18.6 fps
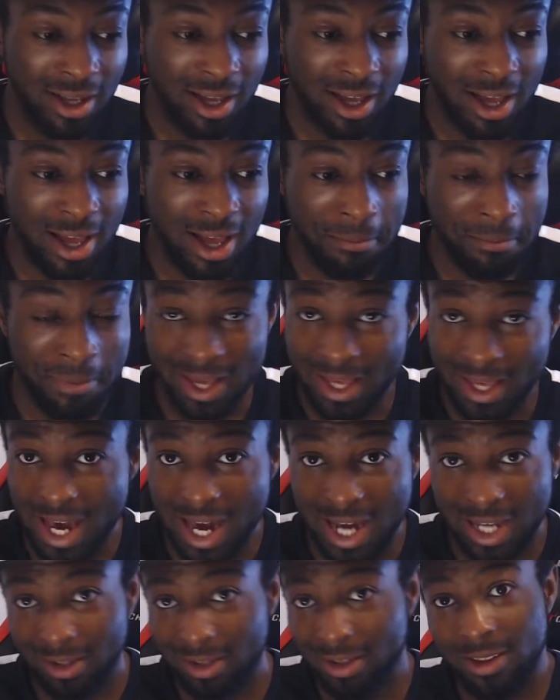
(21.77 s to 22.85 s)
My
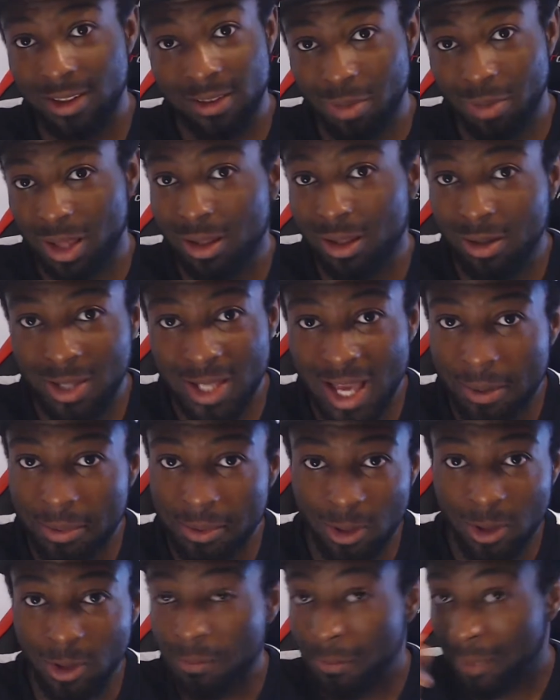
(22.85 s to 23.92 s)
character is built to the
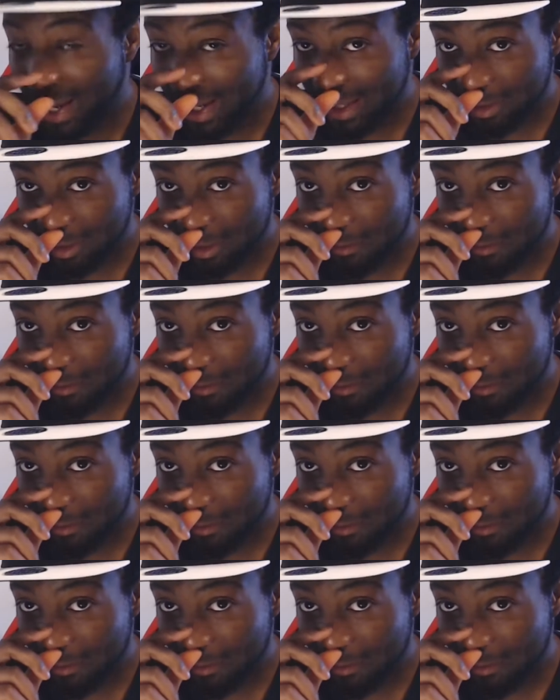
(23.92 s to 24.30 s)
absolute max.